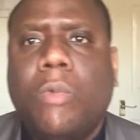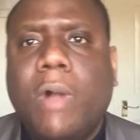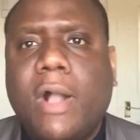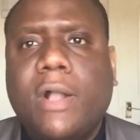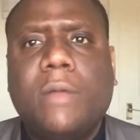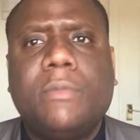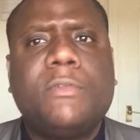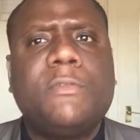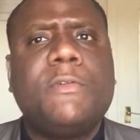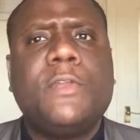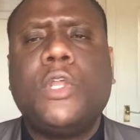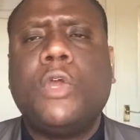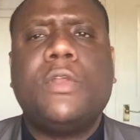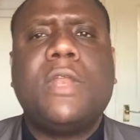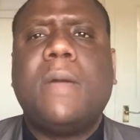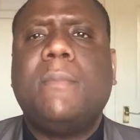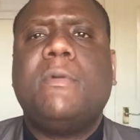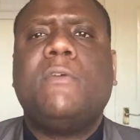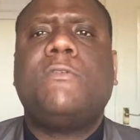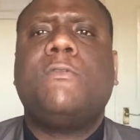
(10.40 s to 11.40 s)
Welcome to video
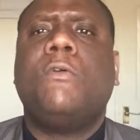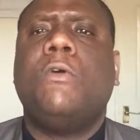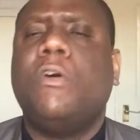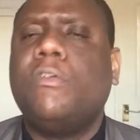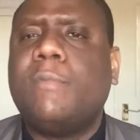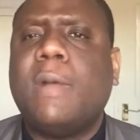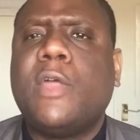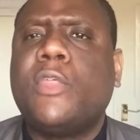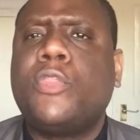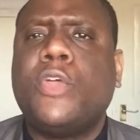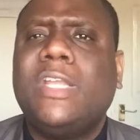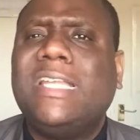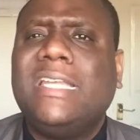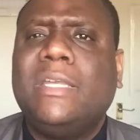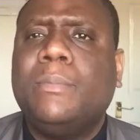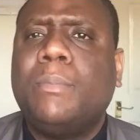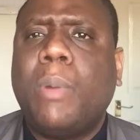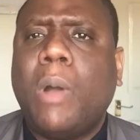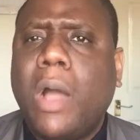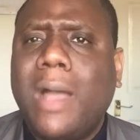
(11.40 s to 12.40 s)
number 4 of my
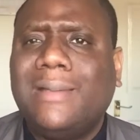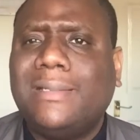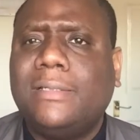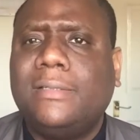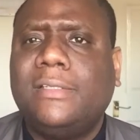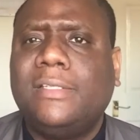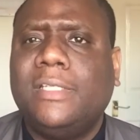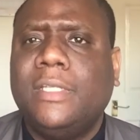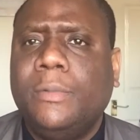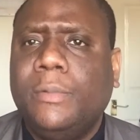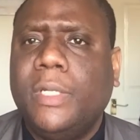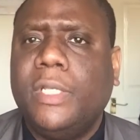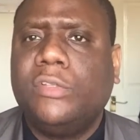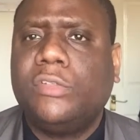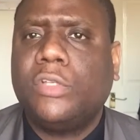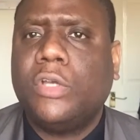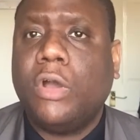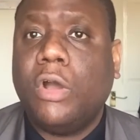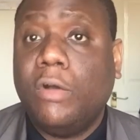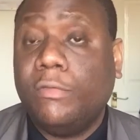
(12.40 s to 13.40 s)
13-part
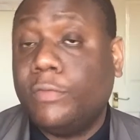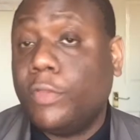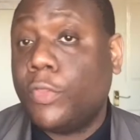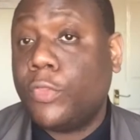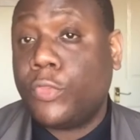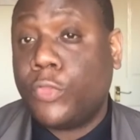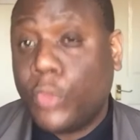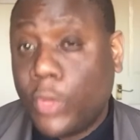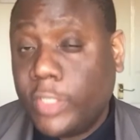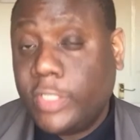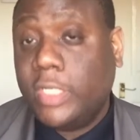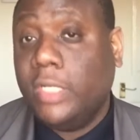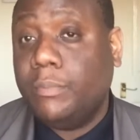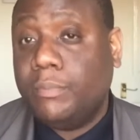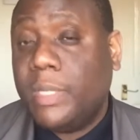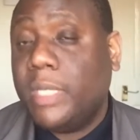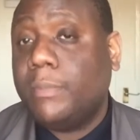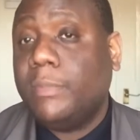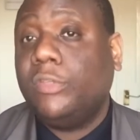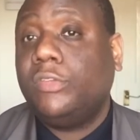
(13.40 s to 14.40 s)
series of the
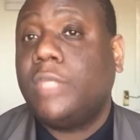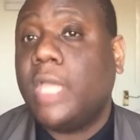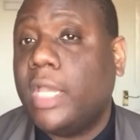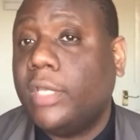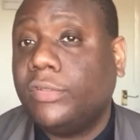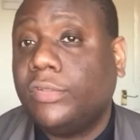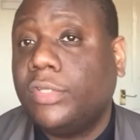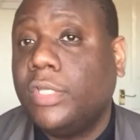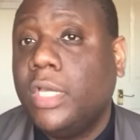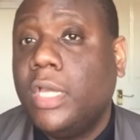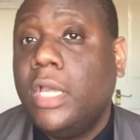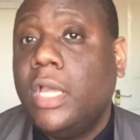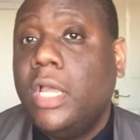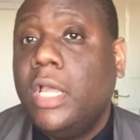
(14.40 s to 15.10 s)
13 big mistakes